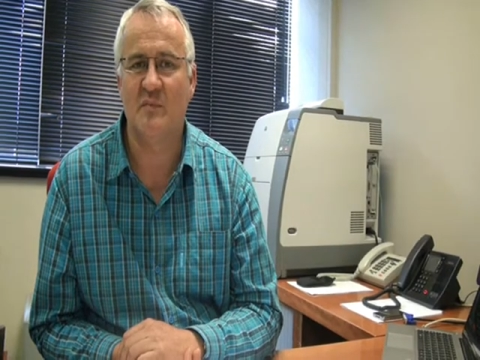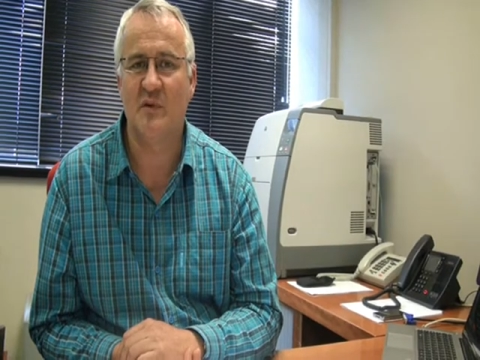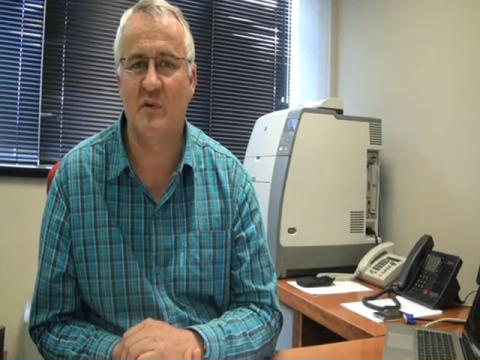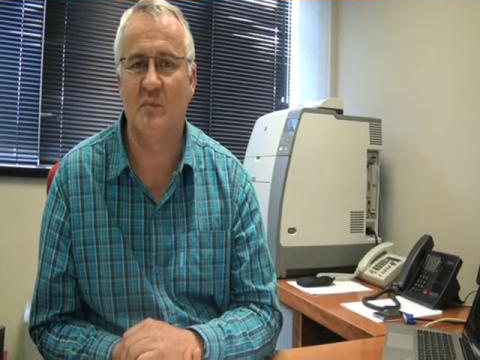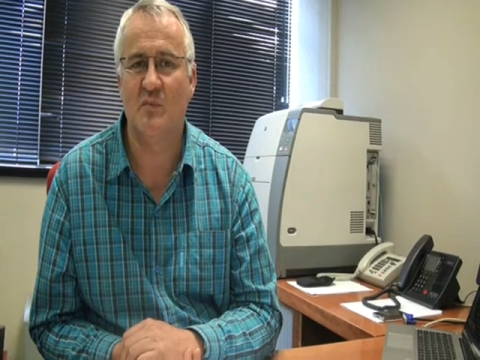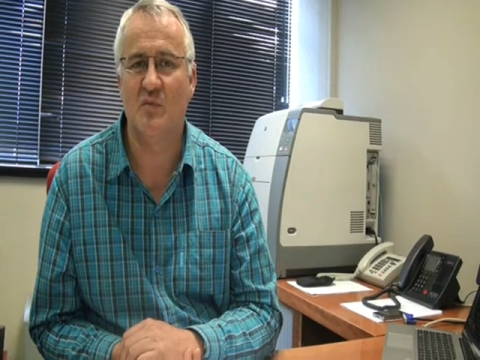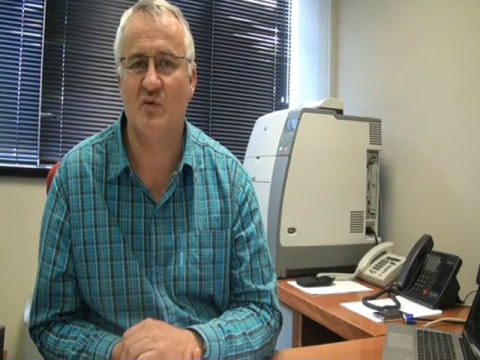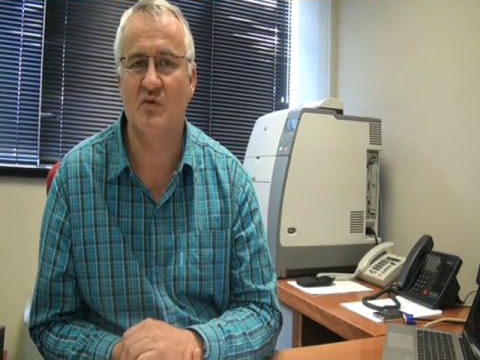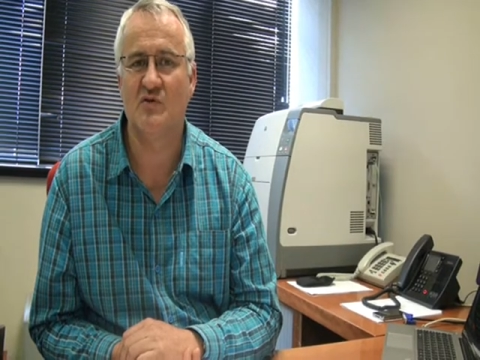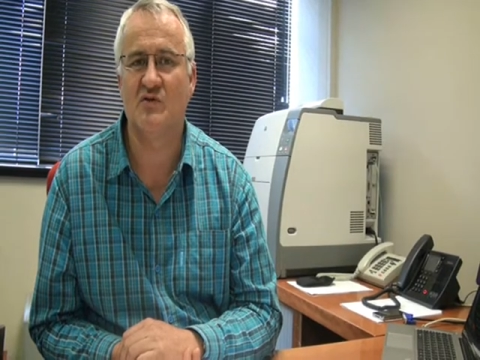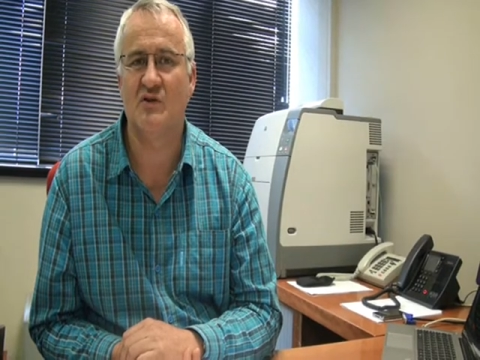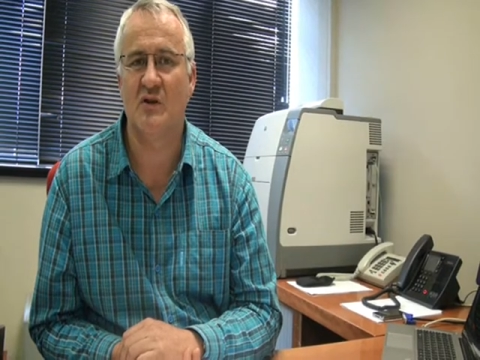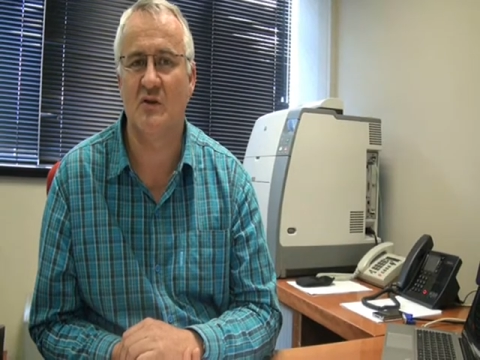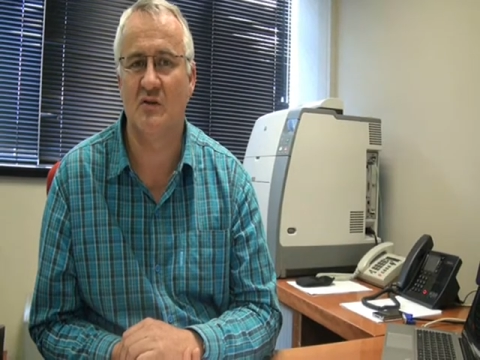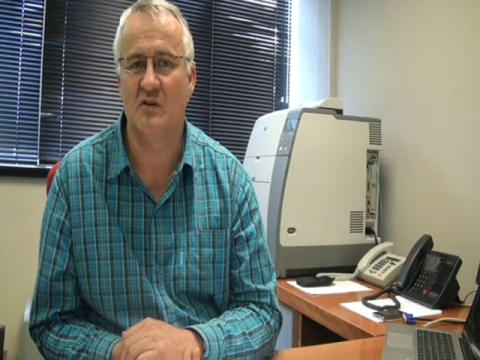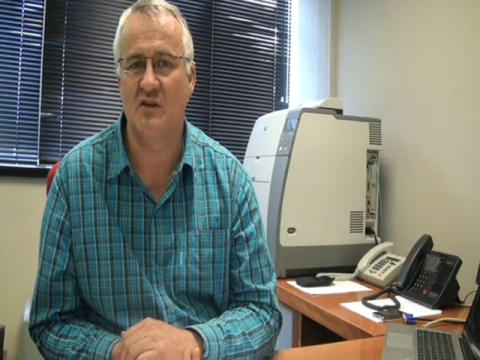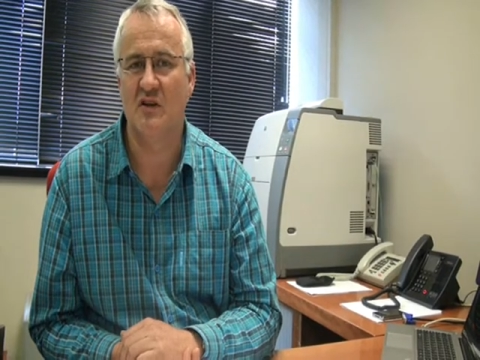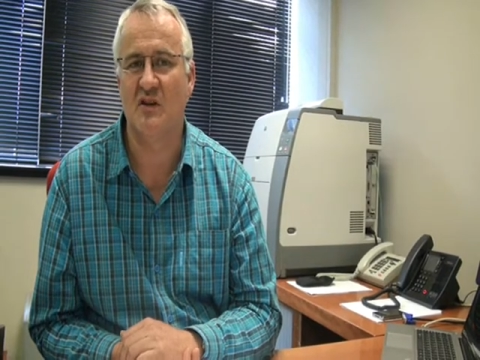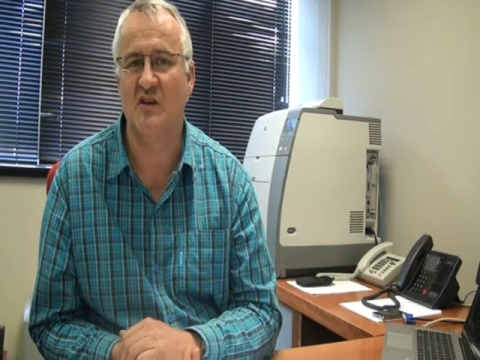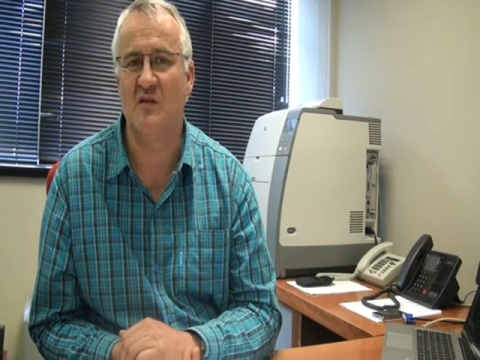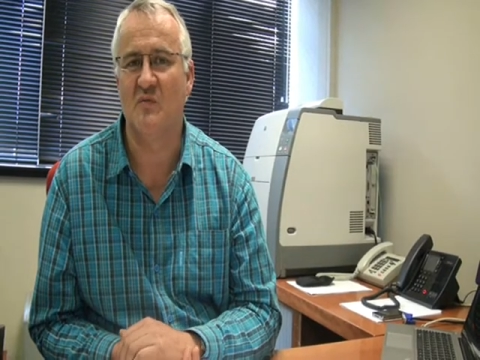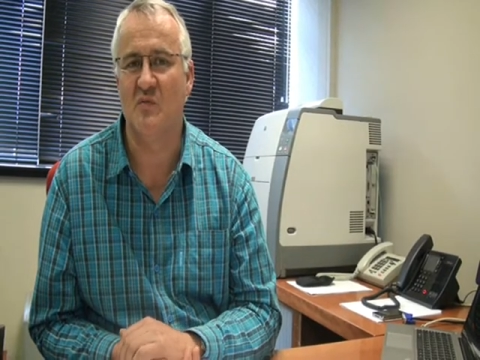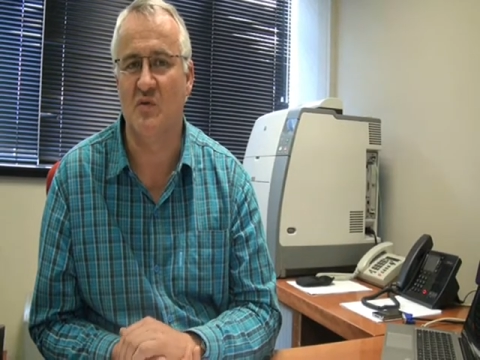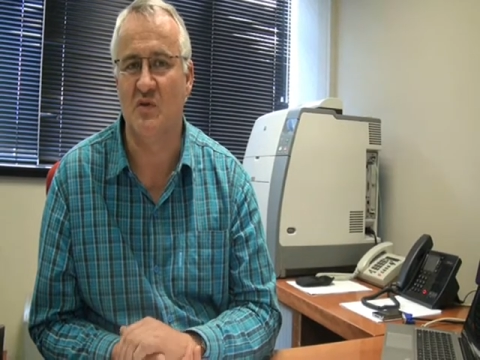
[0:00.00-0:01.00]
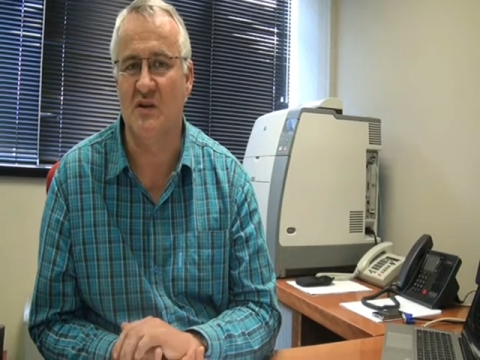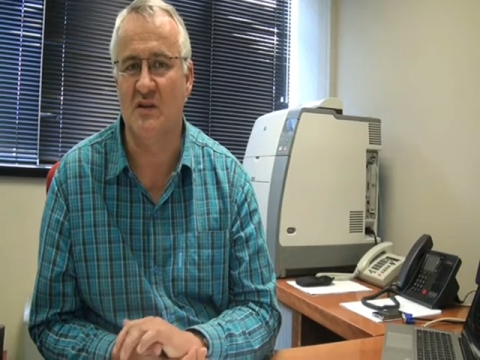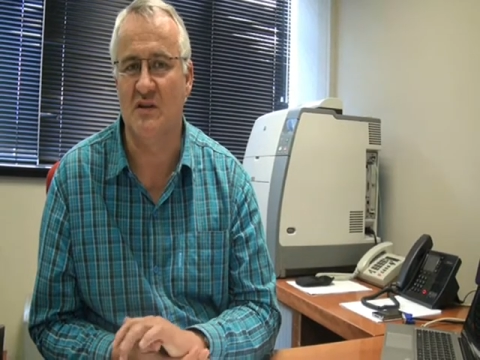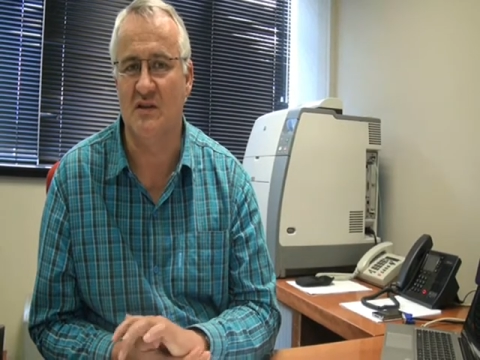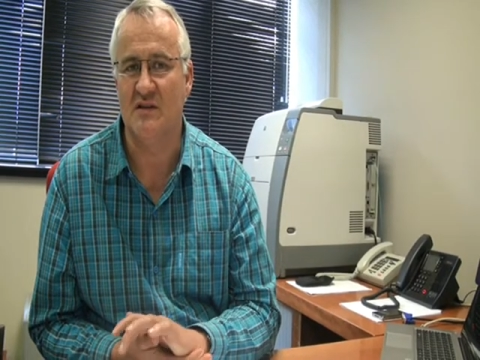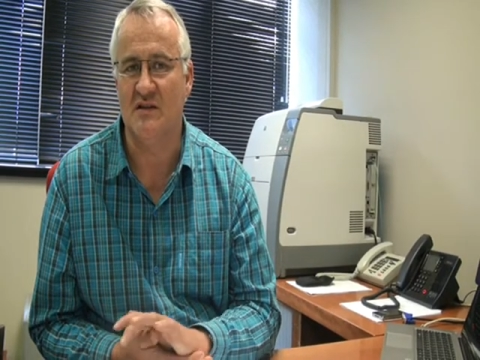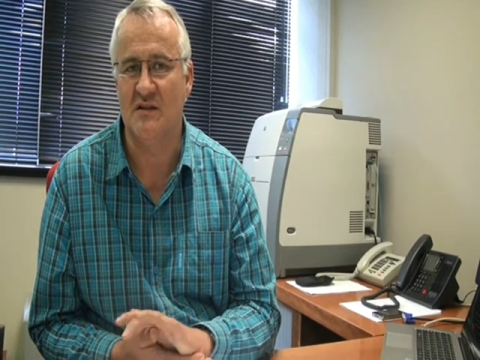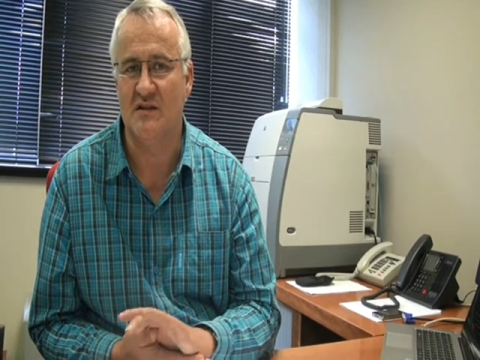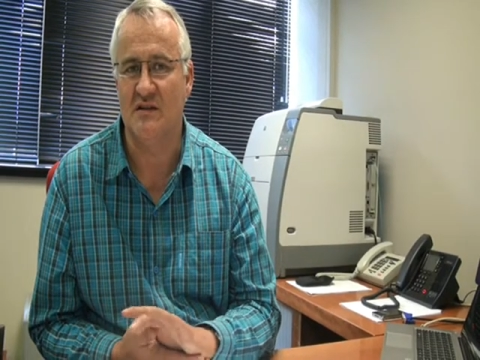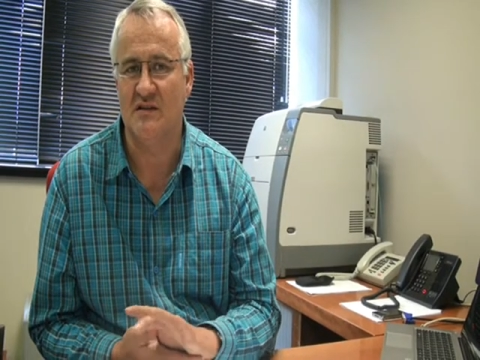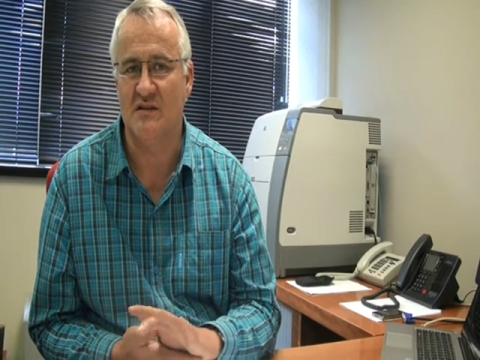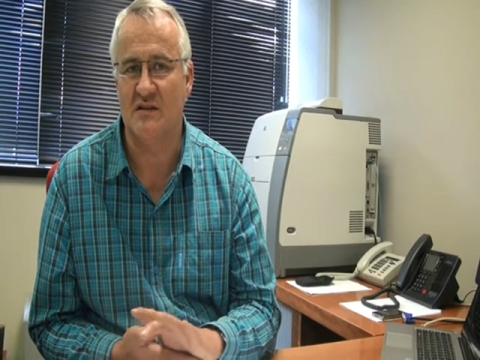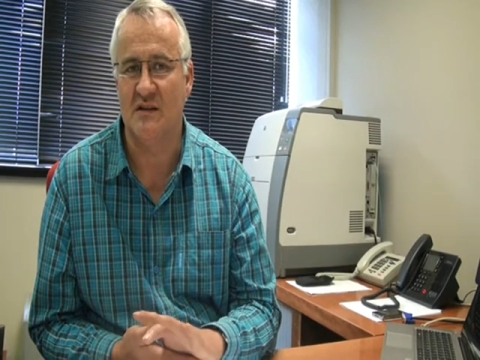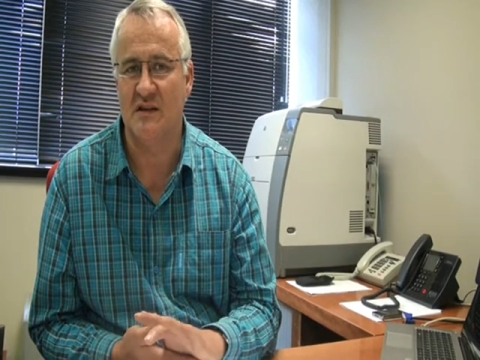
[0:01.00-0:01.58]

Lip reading: but more so in the communities.